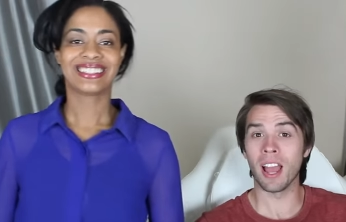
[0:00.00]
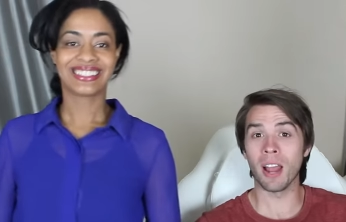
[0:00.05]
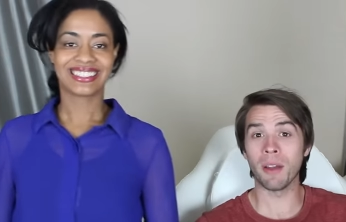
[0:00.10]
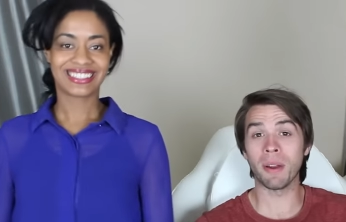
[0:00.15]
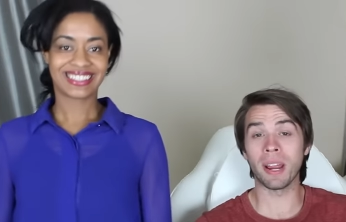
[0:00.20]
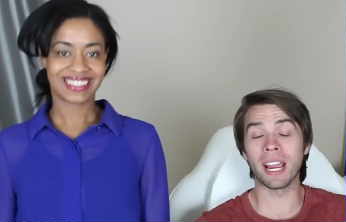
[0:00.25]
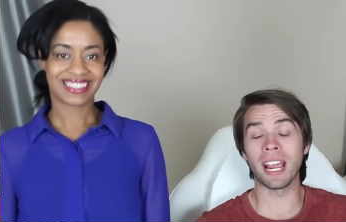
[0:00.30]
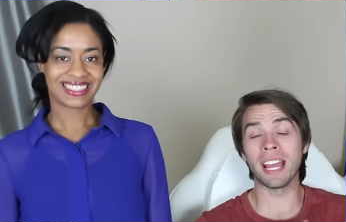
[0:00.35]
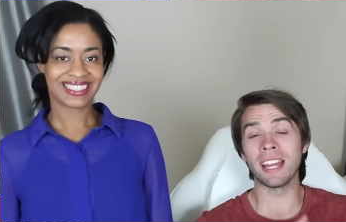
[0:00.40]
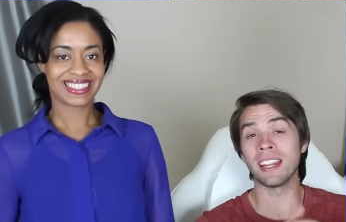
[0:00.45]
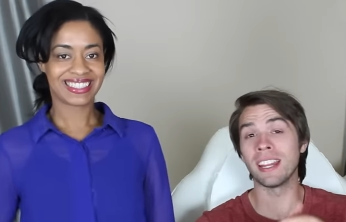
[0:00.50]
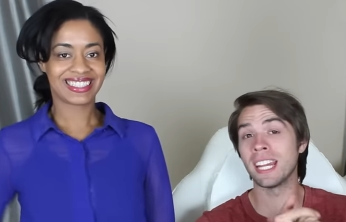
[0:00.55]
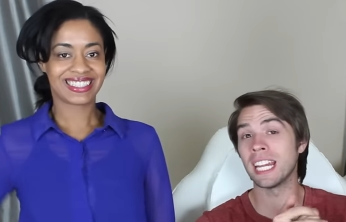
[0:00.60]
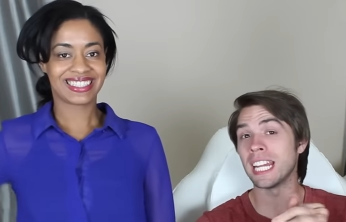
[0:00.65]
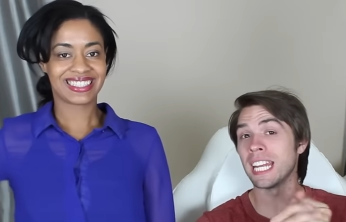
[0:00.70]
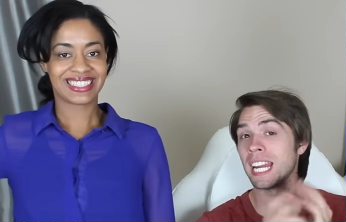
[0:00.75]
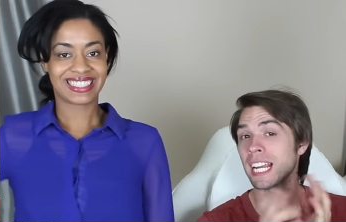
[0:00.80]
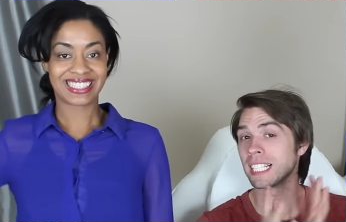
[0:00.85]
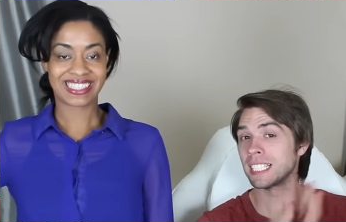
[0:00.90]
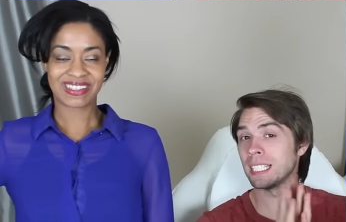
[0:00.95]
Speaker 1: All right, and then the
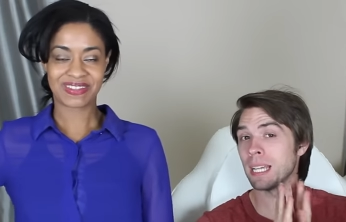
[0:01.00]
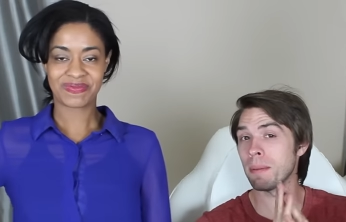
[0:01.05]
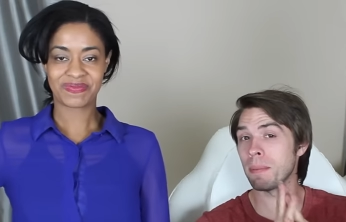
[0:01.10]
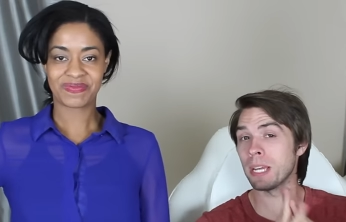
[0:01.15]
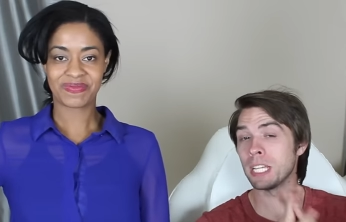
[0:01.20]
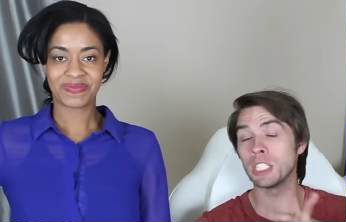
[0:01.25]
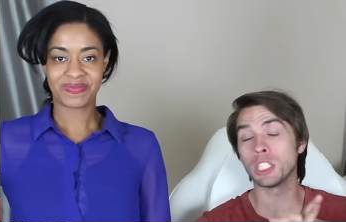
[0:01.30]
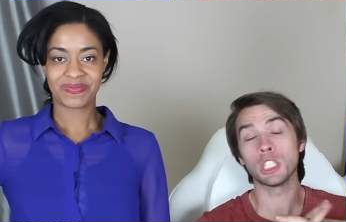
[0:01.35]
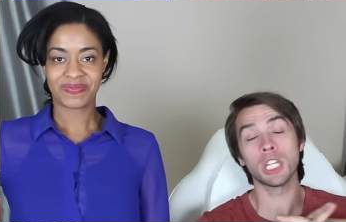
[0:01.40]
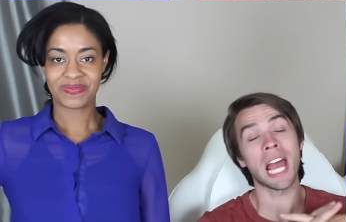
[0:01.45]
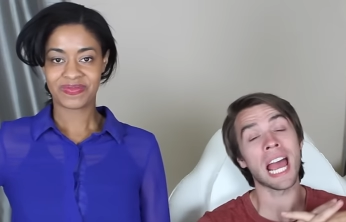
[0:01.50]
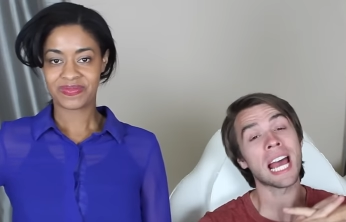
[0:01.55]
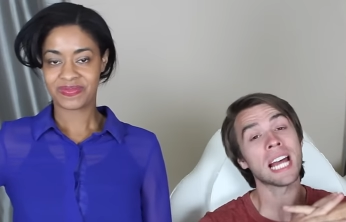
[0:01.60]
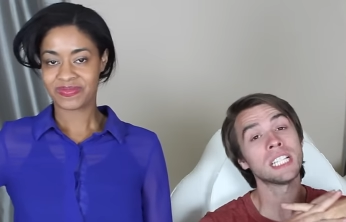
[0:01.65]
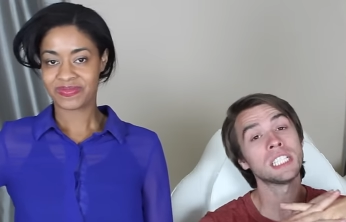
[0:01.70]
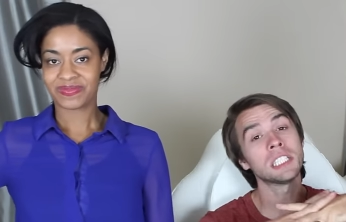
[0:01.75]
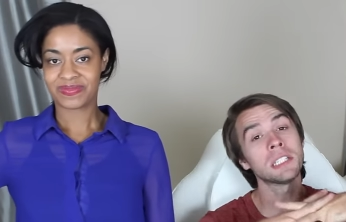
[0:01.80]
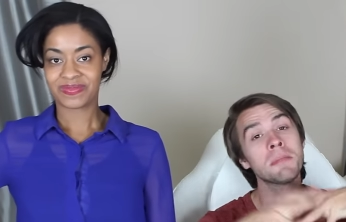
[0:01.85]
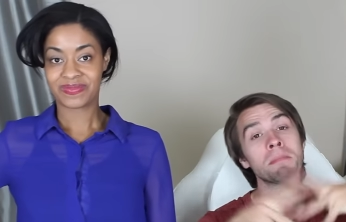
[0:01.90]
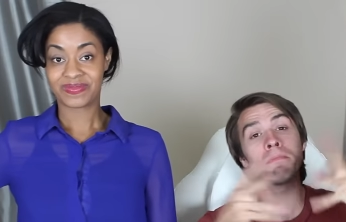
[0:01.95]
next step is to
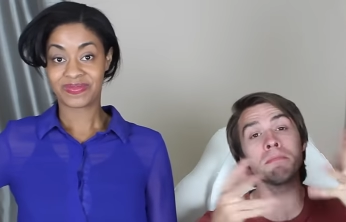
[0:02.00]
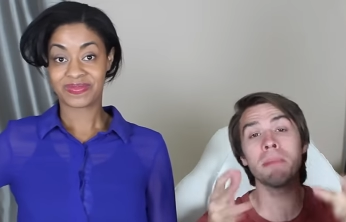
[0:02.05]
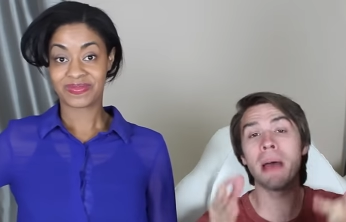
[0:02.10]
add some